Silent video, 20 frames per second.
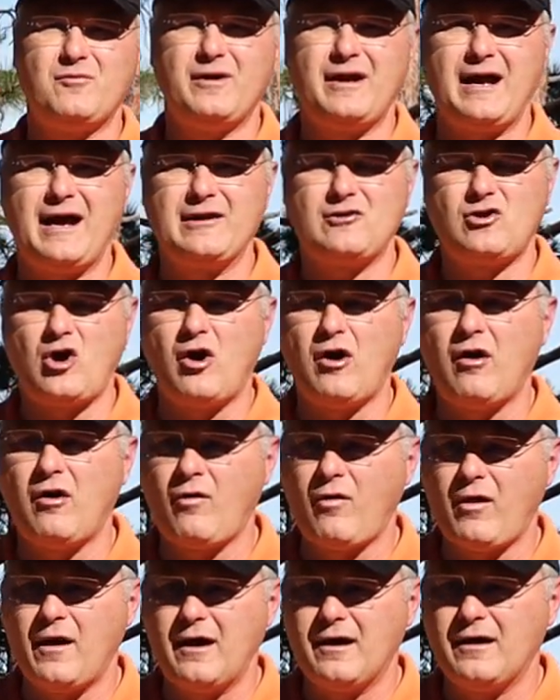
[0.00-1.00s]
When I'd
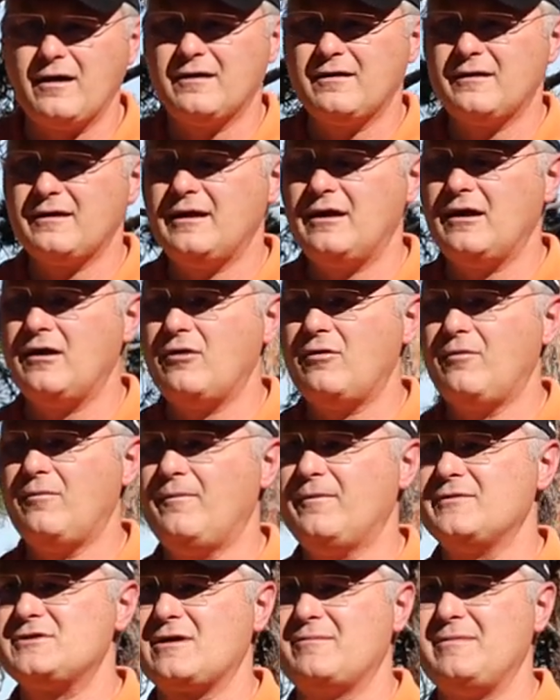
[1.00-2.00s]
call, uh, you know,
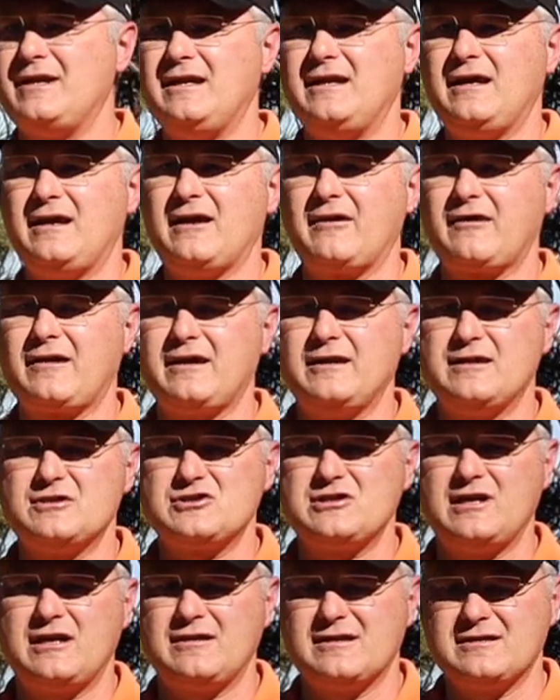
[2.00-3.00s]
some heating air
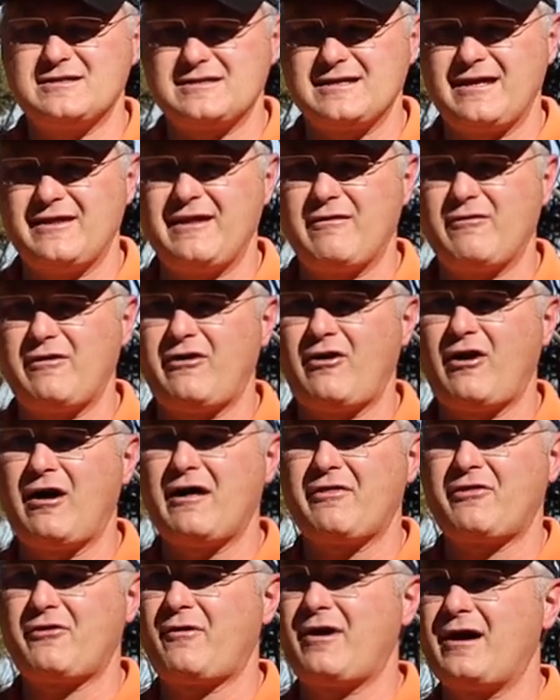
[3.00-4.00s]
conditioning that said they were the
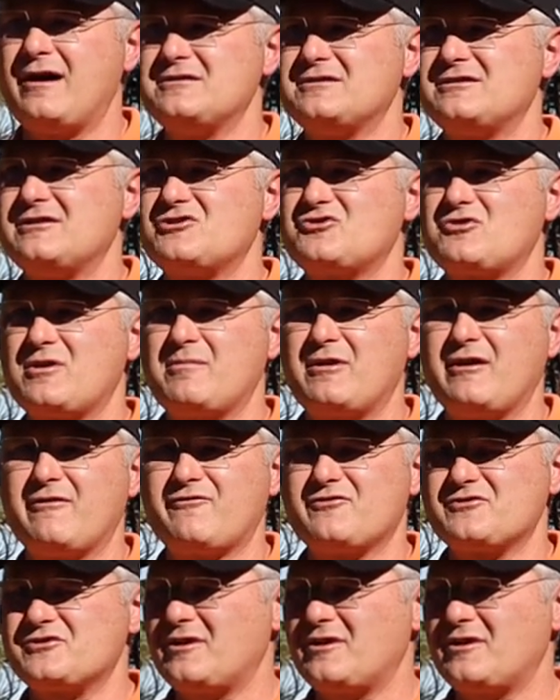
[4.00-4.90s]
authorized distributor for